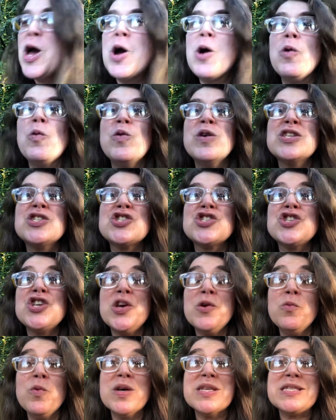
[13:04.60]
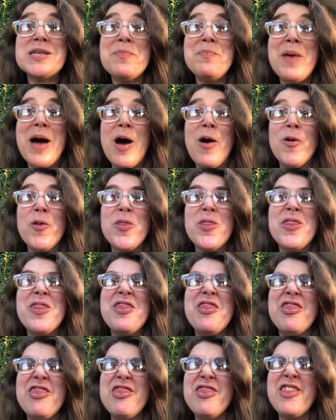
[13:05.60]
When she was about
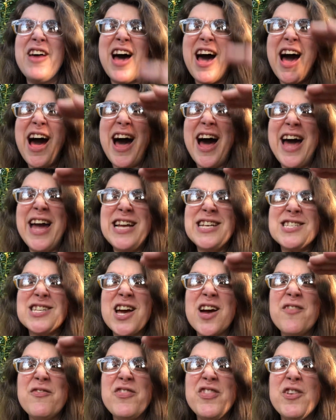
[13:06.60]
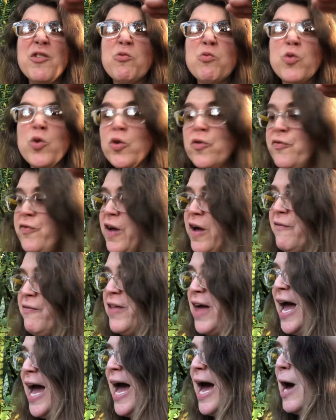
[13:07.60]
the height of the roof of
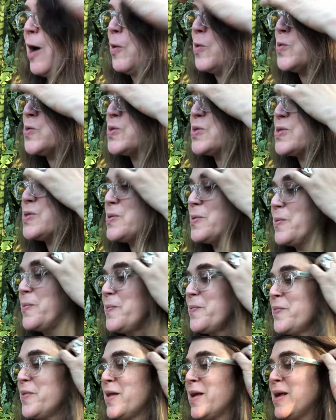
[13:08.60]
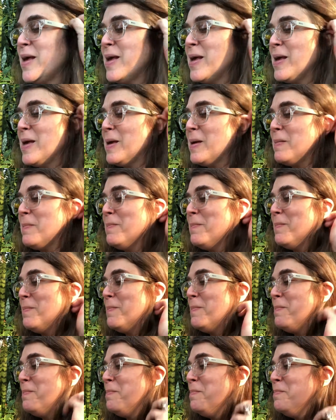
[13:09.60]
the house,
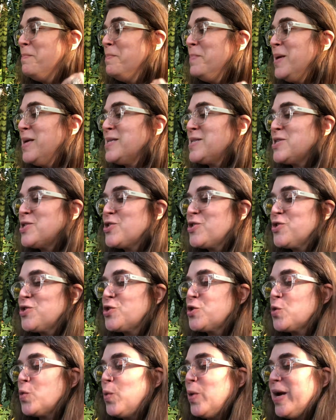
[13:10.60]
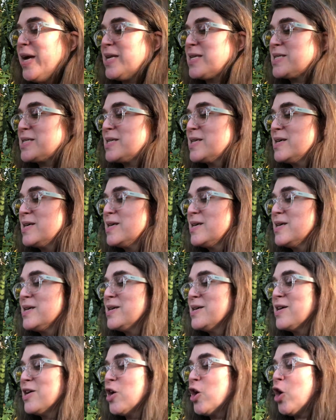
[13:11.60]
Mr. Twit
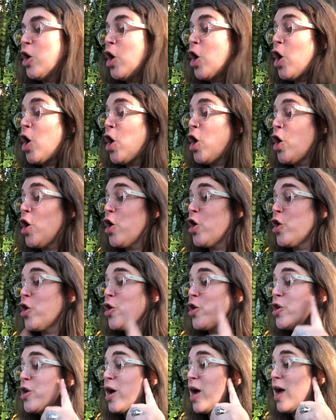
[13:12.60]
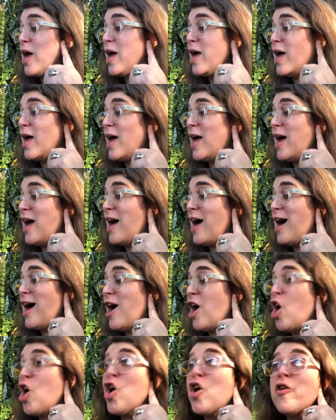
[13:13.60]
heard
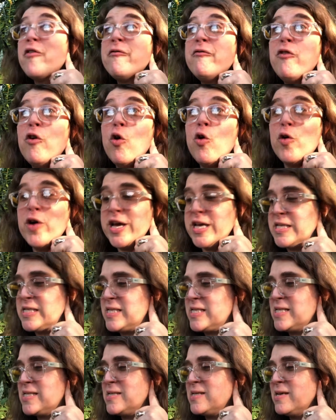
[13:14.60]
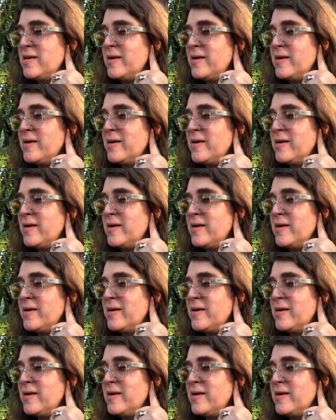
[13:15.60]
her voice.